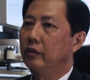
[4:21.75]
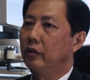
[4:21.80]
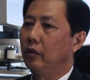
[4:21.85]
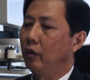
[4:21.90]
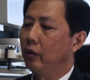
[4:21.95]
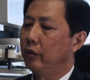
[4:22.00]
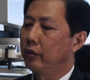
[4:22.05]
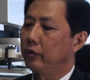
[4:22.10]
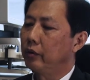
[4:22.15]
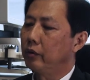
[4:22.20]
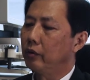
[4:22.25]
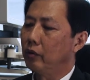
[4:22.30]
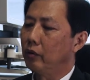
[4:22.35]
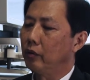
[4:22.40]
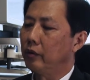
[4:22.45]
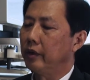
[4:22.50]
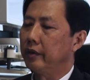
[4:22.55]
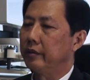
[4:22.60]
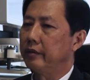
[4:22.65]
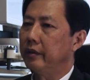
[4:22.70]
also
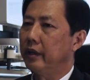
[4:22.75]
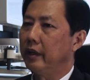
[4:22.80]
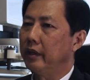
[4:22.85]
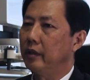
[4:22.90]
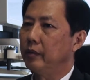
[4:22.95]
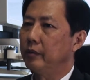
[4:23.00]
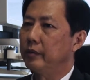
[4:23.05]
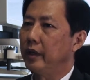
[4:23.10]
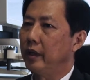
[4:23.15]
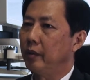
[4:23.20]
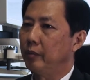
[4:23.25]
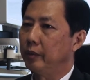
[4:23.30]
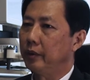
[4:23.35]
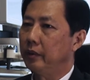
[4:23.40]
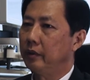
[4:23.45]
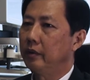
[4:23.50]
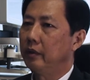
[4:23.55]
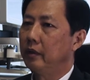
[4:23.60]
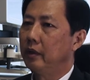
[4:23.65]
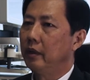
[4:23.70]
known as the Adam's
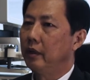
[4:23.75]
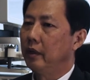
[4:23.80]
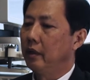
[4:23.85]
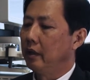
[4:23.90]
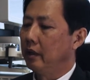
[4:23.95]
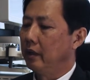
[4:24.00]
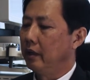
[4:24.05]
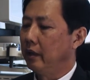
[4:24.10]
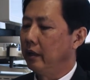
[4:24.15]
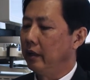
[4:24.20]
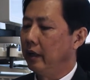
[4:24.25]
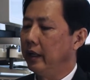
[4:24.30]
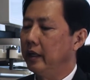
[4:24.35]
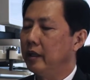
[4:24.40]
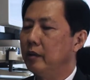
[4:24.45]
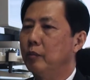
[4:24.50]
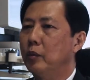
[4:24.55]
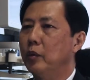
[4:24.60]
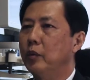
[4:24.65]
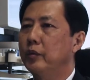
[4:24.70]
apple, and it
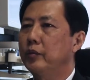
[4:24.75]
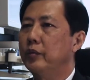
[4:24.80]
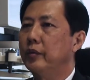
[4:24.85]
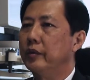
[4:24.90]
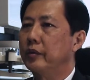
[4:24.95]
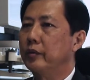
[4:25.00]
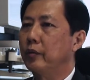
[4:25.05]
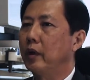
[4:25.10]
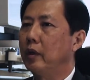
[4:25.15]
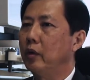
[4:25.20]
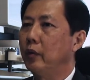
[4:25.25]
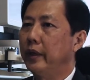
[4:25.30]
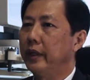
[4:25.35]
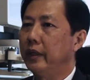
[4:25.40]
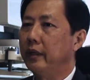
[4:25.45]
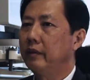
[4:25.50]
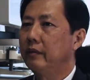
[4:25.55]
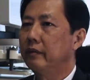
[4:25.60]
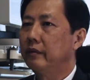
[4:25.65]
moves with swallowing.